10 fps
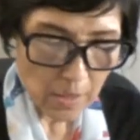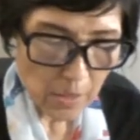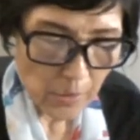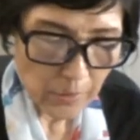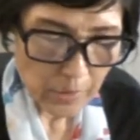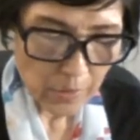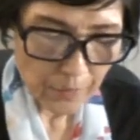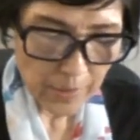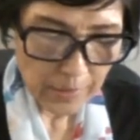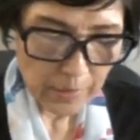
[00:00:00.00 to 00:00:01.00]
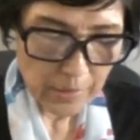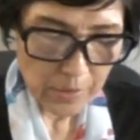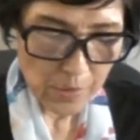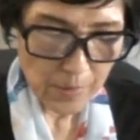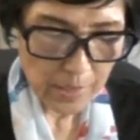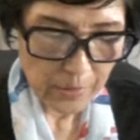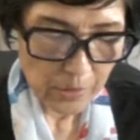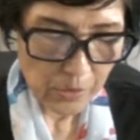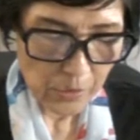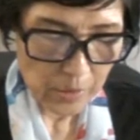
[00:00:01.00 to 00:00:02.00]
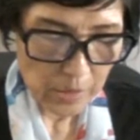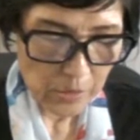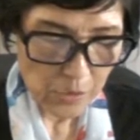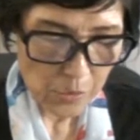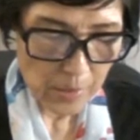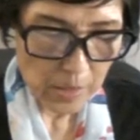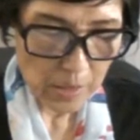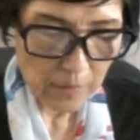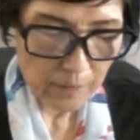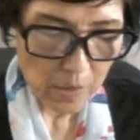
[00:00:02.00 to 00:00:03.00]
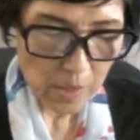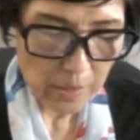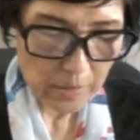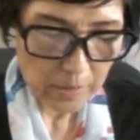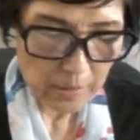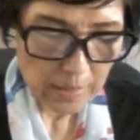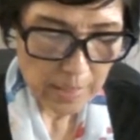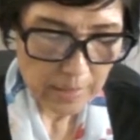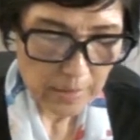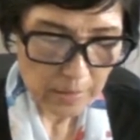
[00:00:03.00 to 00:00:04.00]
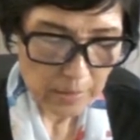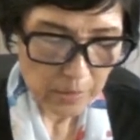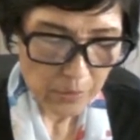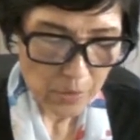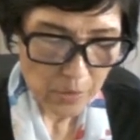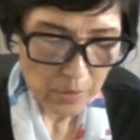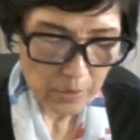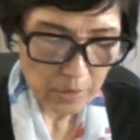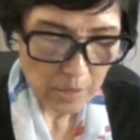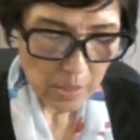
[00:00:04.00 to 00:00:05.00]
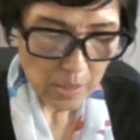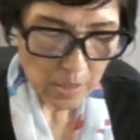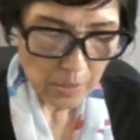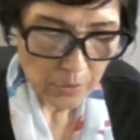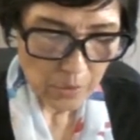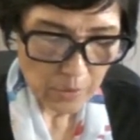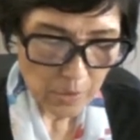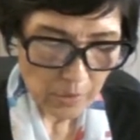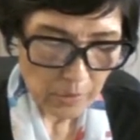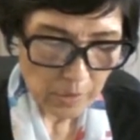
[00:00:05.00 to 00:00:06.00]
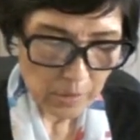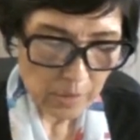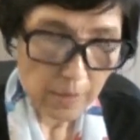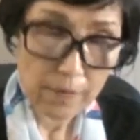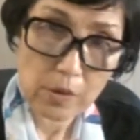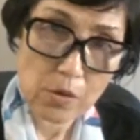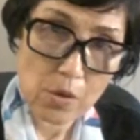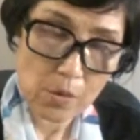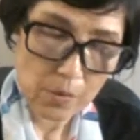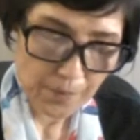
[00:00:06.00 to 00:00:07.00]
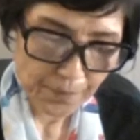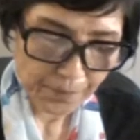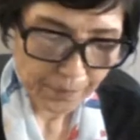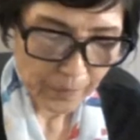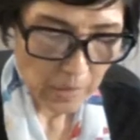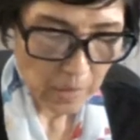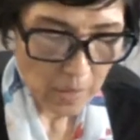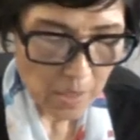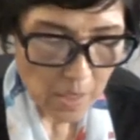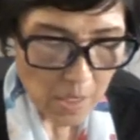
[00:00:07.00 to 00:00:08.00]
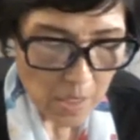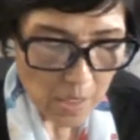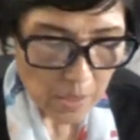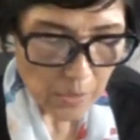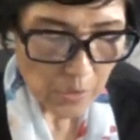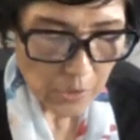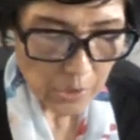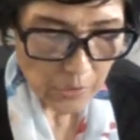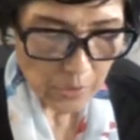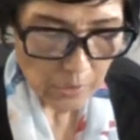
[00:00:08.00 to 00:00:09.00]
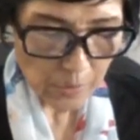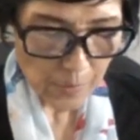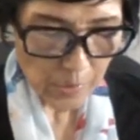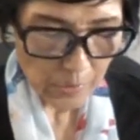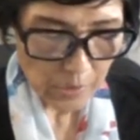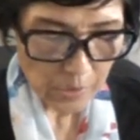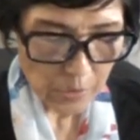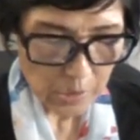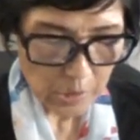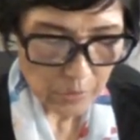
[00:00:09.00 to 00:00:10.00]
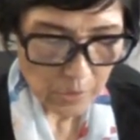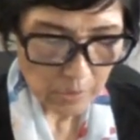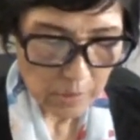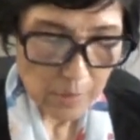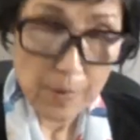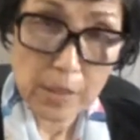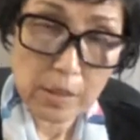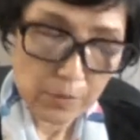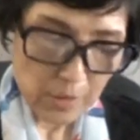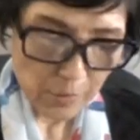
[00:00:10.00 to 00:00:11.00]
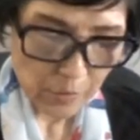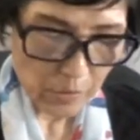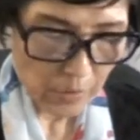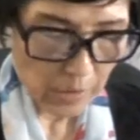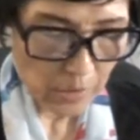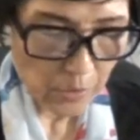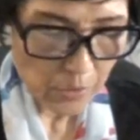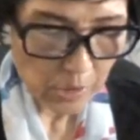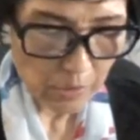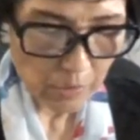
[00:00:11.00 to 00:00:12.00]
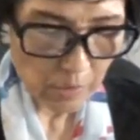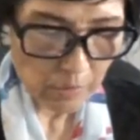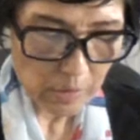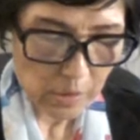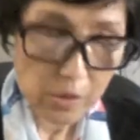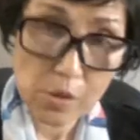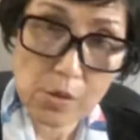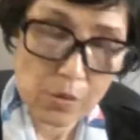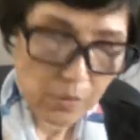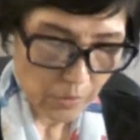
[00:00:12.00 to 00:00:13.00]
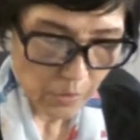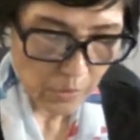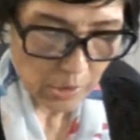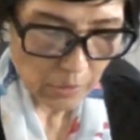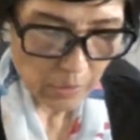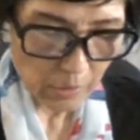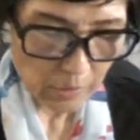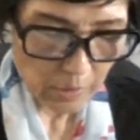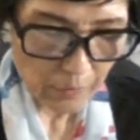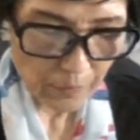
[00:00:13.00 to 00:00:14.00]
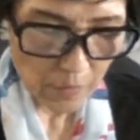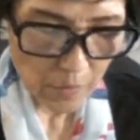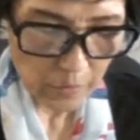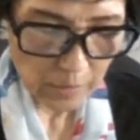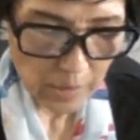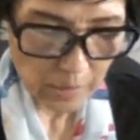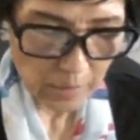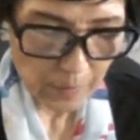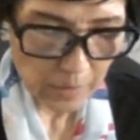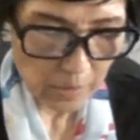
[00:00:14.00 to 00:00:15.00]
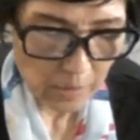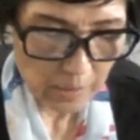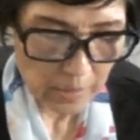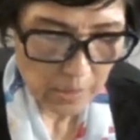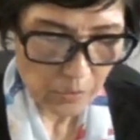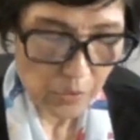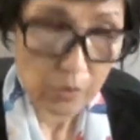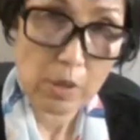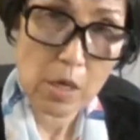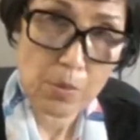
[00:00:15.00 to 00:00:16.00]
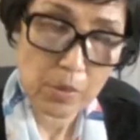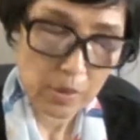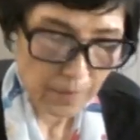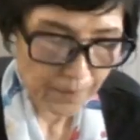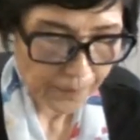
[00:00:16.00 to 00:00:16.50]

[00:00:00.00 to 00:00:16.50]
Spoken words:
Honor your father and your mother, so that you may live long in the land and the Lord your God is giving you. You shall not murder, you shall not commit adultery, you shall not steal, you shall not give false testimony against your neighbor.